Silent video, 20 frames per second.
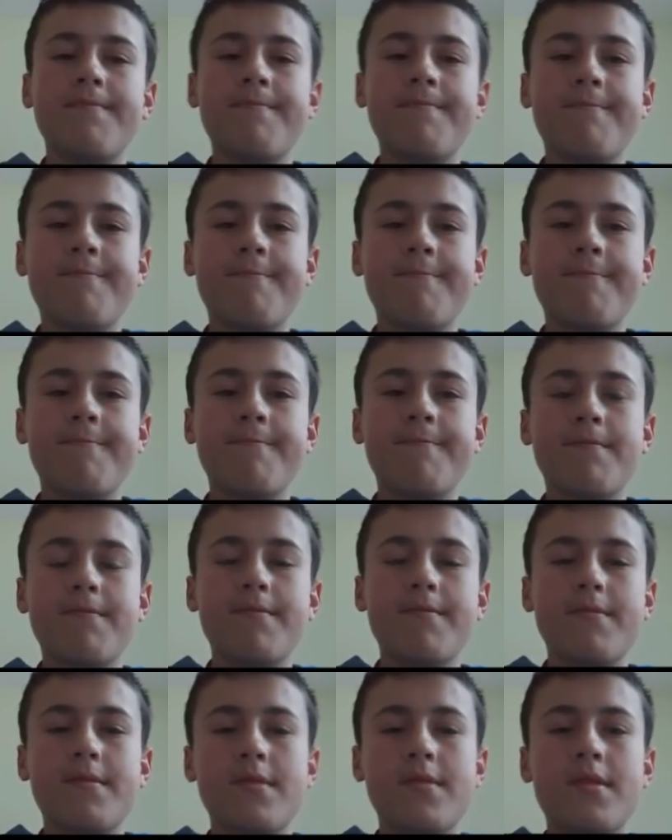
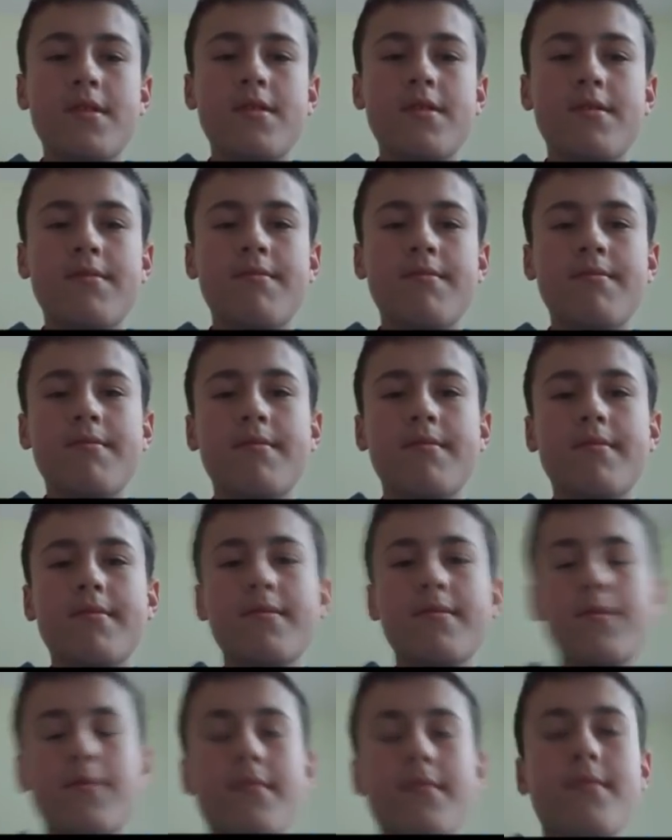
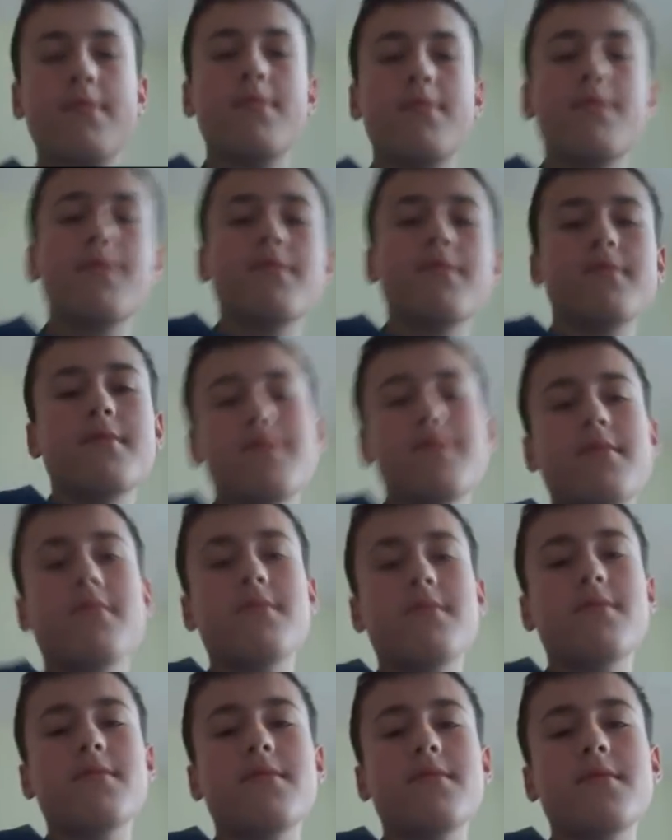
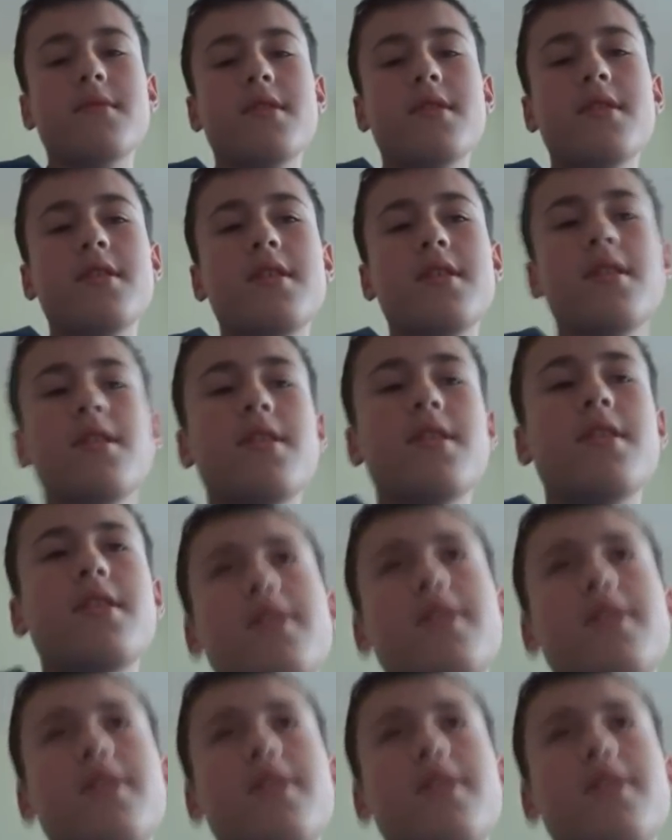This person isn't speaking.